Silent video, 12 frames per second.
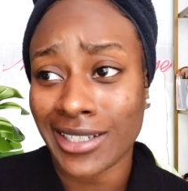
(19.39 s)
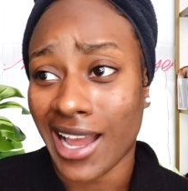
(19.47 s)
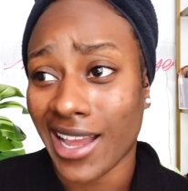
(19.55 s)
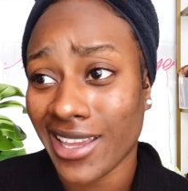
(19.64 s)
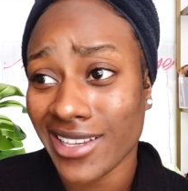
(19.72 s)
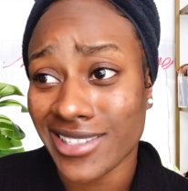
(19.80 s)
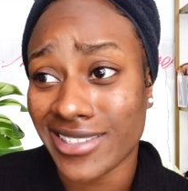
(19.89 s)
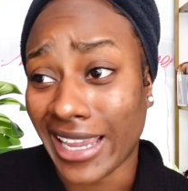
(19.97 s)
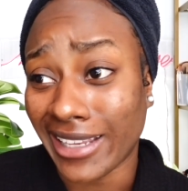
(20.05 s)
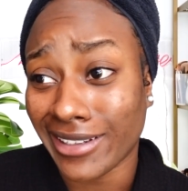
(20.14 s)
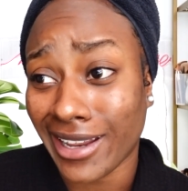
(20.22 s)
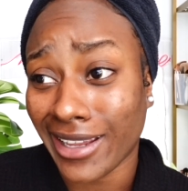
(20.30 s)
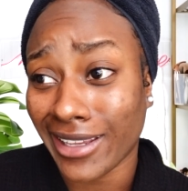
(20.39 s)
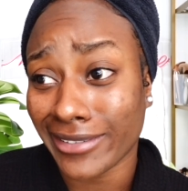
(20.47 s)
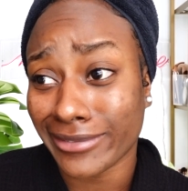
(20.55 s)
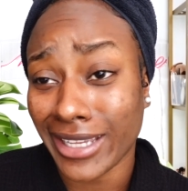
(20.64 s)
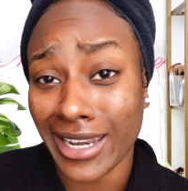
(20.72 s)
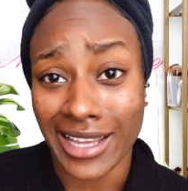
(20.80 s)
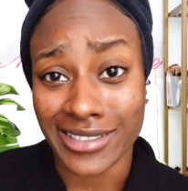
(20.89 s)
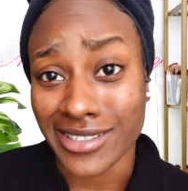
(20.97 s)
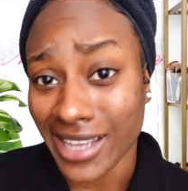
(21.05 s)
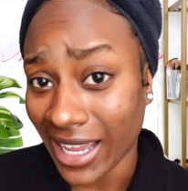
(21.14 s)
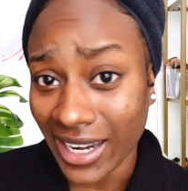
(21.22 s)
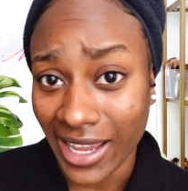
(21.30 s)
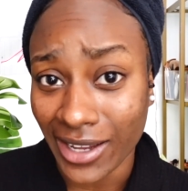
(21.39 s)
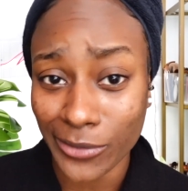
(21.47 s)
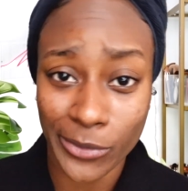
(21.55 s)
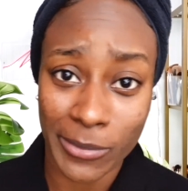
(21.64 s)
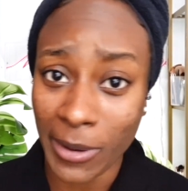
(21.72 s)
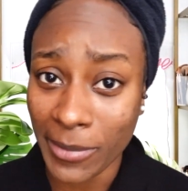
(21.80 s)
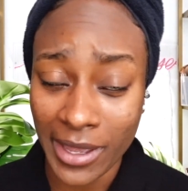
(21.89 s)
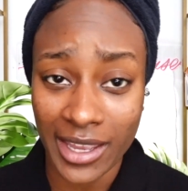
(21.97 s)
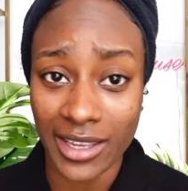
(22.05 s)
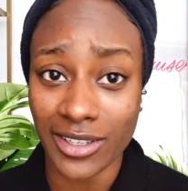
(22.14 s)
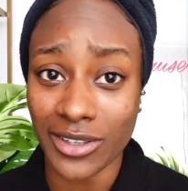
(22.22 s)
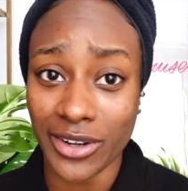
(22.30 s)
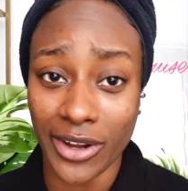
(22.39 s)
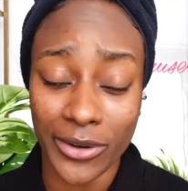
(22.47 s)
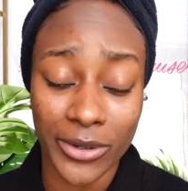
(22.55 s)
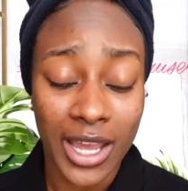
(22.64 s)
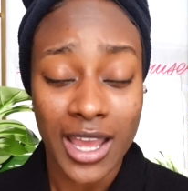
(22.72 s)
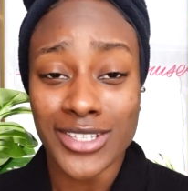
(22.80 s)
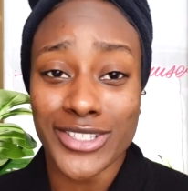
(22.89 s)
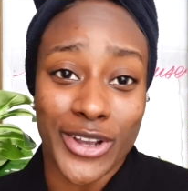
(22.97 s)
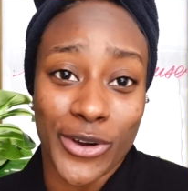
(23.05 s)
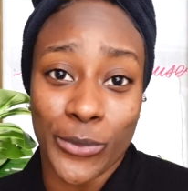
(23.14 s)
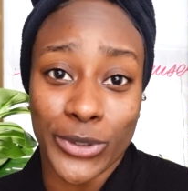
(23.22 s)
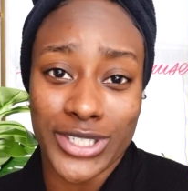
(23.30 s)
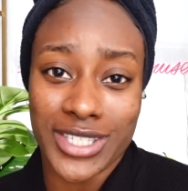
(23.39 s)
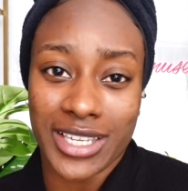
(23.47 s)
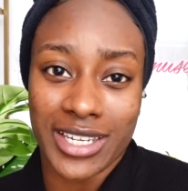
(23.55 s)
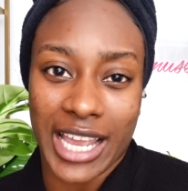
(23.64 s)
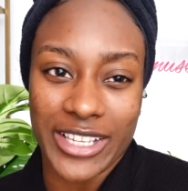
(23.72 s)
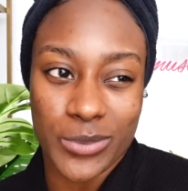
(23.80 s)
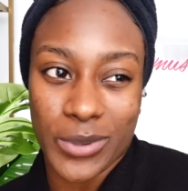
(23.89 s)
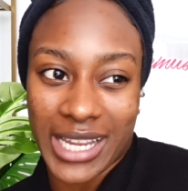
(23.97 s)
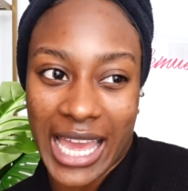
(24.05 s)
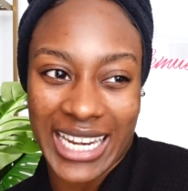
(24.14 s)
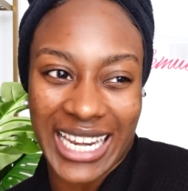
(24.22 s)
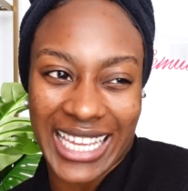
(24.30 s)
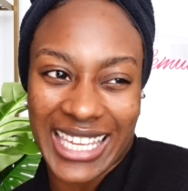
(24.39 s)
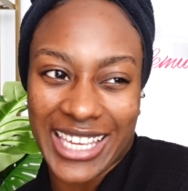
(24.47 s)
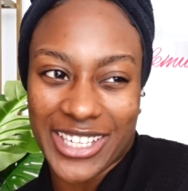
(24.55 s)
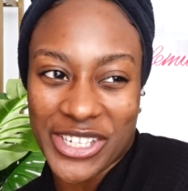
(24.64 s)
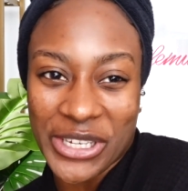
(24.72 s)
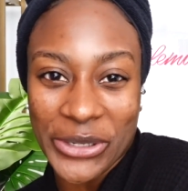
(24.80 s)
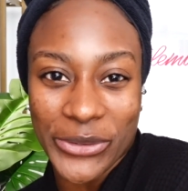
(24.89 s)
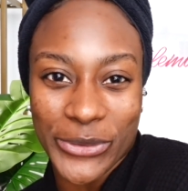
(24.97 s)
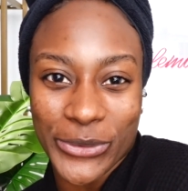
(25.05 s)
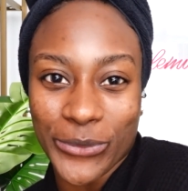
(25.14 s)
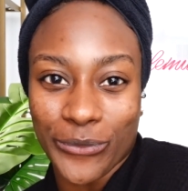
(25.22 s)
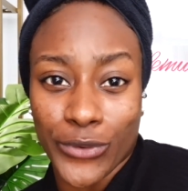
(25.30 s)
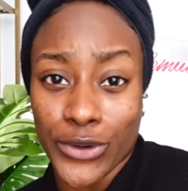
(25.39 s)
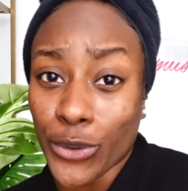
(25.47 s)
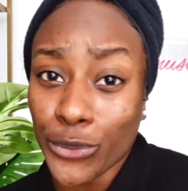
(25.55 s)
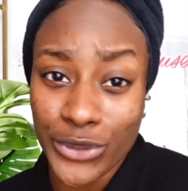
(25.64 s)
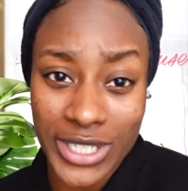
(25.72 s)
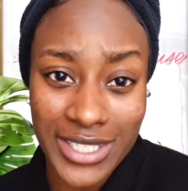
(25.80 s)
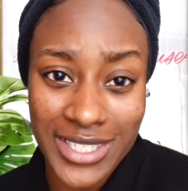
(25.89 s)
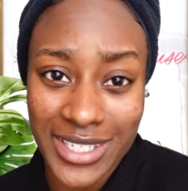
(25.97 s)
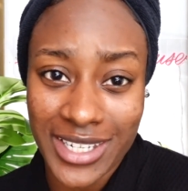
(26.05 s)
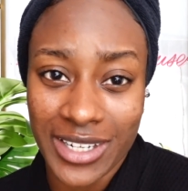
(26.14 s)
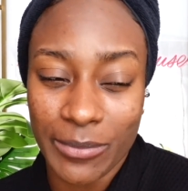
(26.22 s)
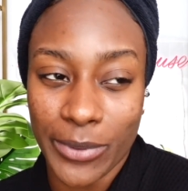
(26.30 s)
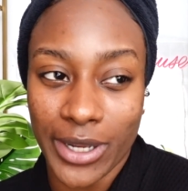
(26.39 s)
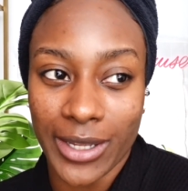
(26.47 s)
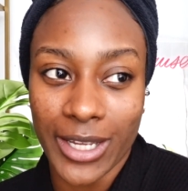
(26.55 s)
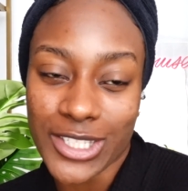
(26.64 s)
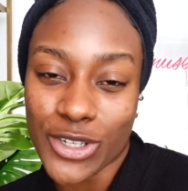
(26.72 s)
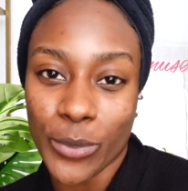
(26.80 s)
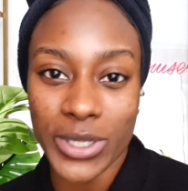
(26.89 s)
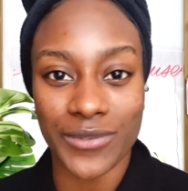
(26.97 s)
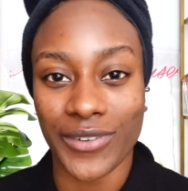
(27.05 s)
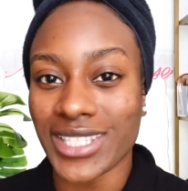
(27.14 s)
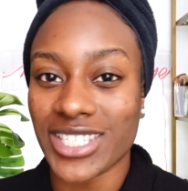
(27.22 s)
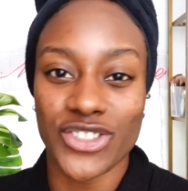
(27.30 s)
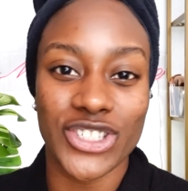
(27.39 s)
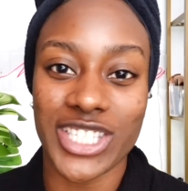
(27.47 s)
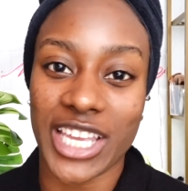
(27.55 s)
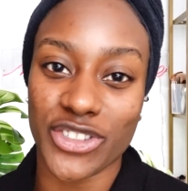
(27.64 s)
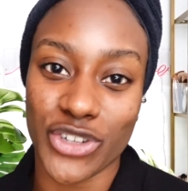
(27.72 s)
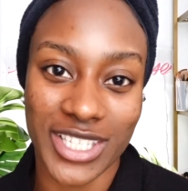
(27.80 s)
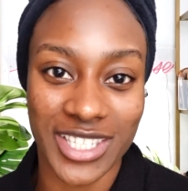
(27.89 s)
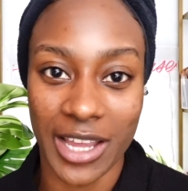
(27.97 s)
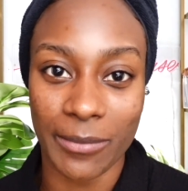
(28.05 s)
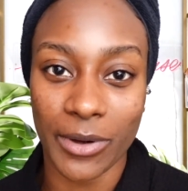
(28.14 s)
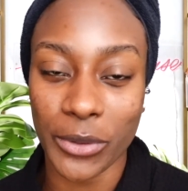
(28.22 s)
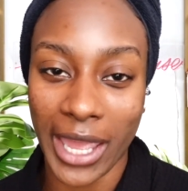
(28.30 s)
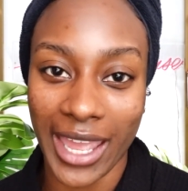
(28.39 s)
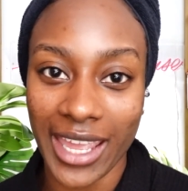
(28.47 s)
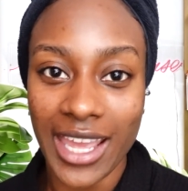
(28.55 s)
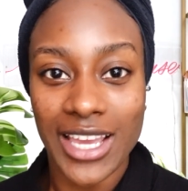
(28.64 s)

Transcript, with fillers: I guess, date night in la sala with my man, you know? So we're just gonna, I just wanna kinda like get cute for no reason, but it's always fun to just get dressed up, okay?